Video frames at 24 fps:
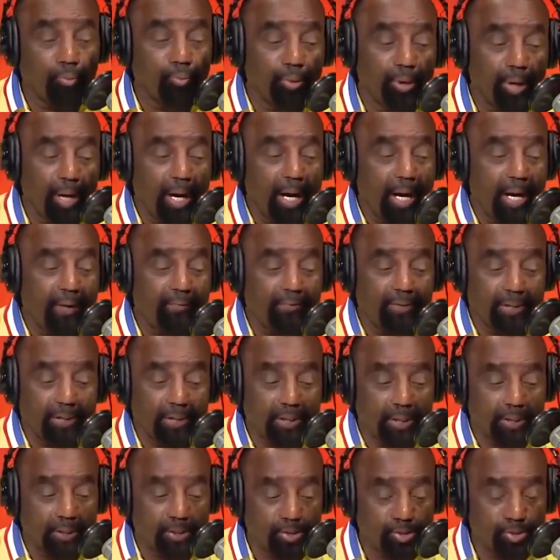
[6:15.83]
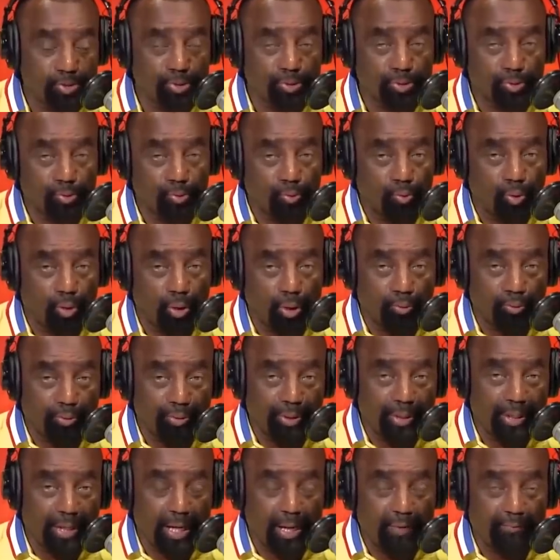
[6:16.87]
We're having an internal war
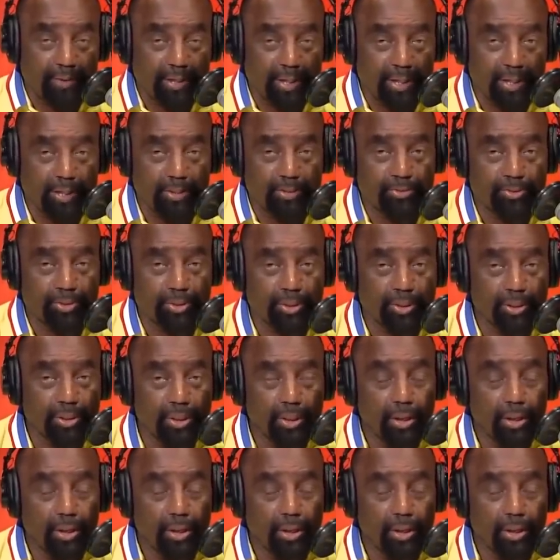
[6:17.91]
within our country,